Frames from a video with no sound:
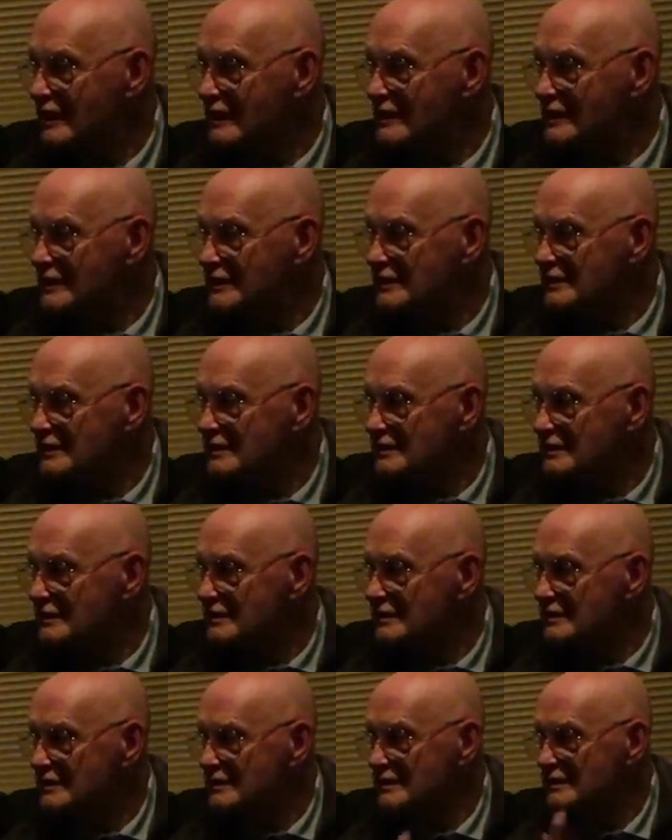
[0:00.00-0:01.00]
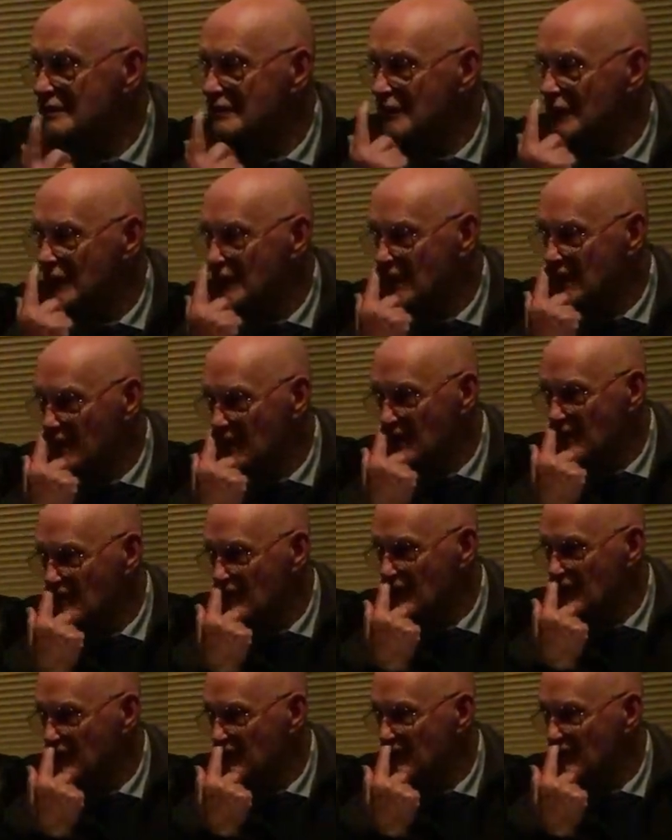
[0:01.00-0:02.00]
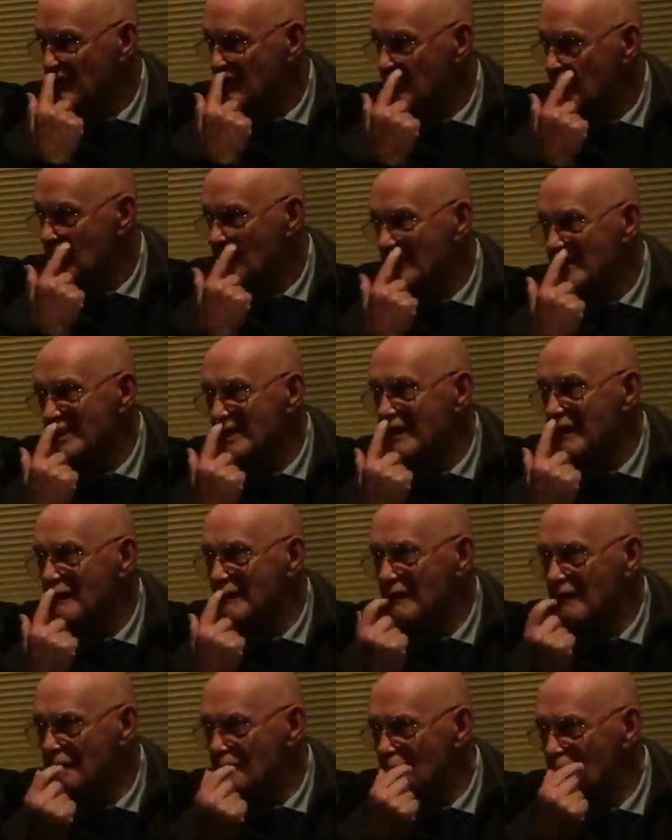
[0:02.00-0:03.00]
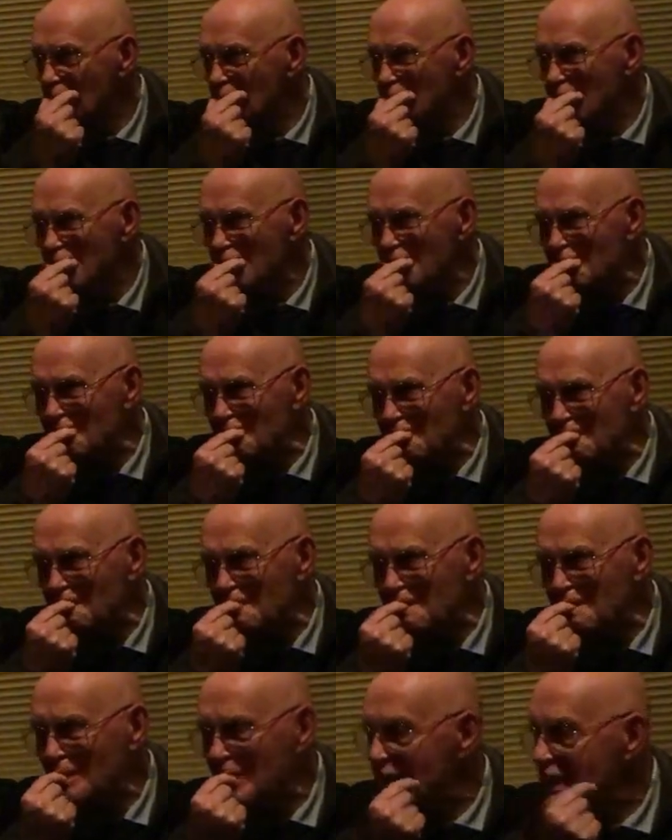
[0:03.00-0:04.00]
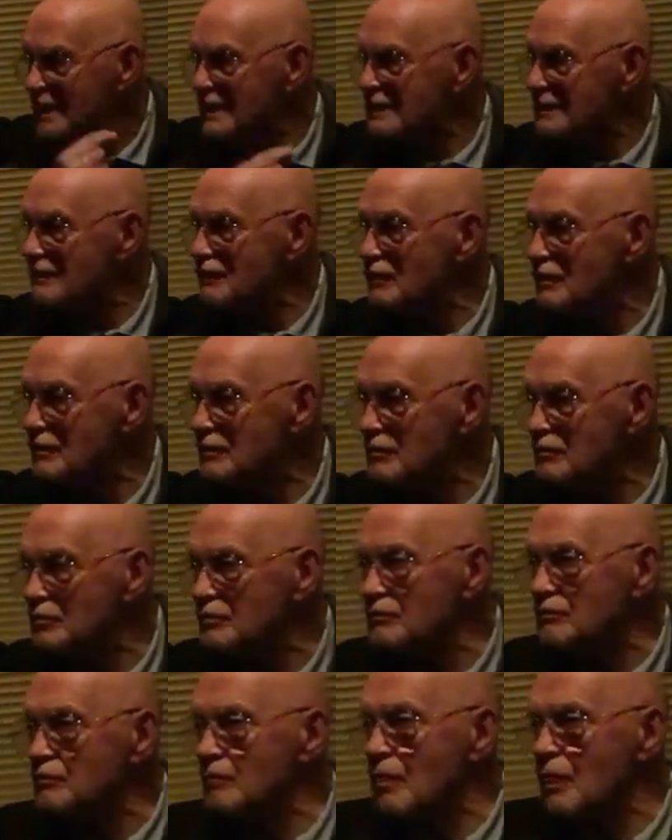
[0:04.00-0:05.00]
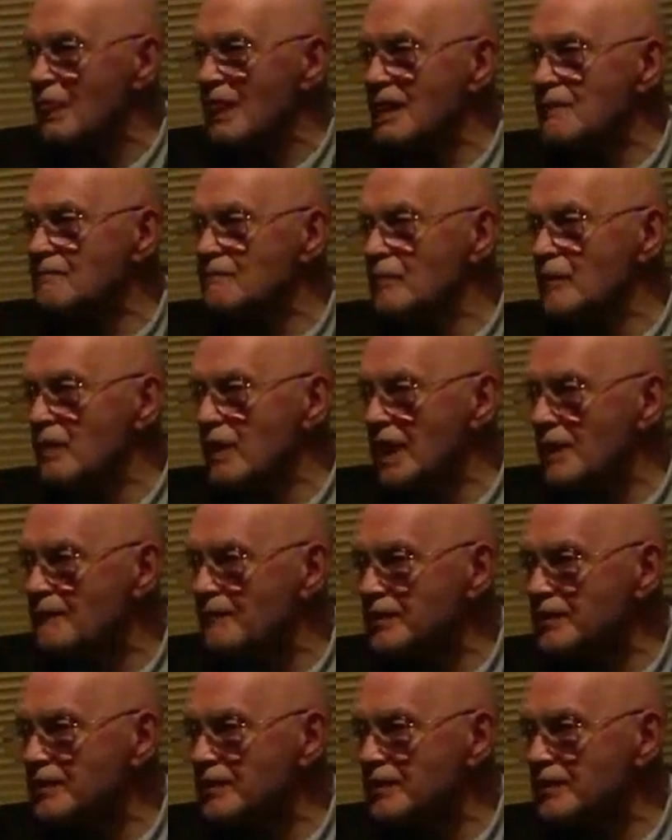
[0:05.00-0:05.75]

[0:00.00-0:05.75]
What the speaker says: So I was just going to talk about, so did you actually record your single at Abbey Road, or?